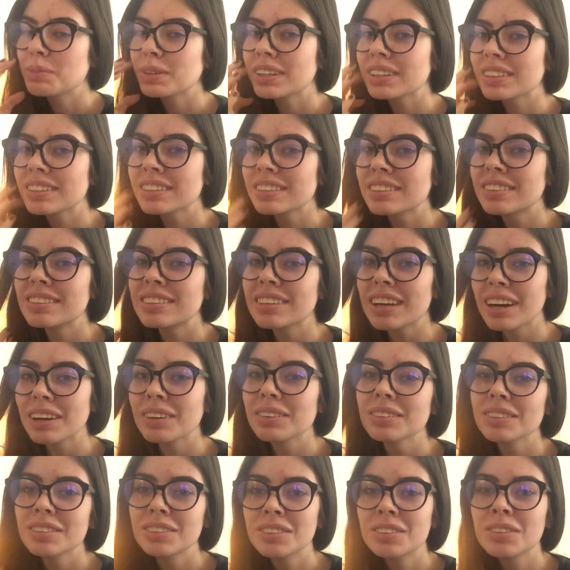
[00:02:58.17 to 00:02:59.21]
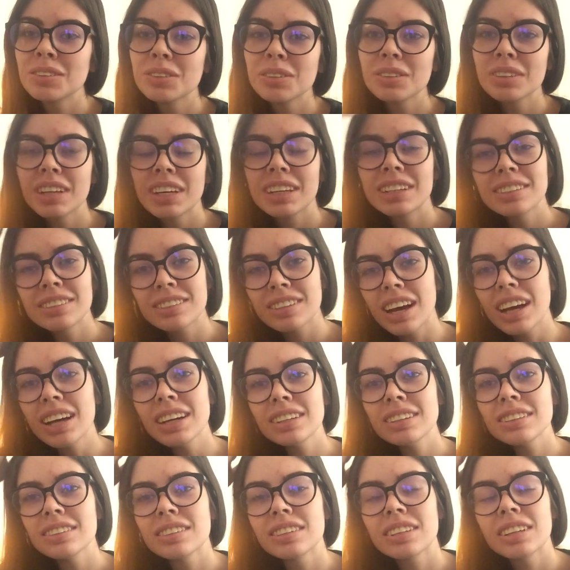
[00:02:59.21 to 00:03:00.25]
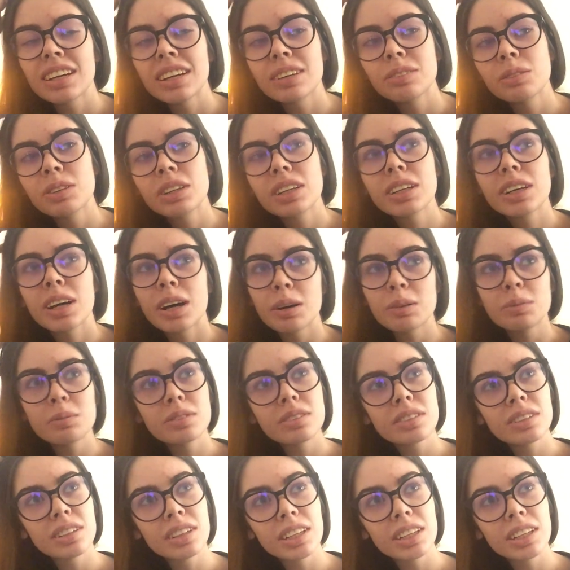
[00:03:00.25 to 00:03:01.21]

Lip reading: because it sounds too like sciencey, and when it comes to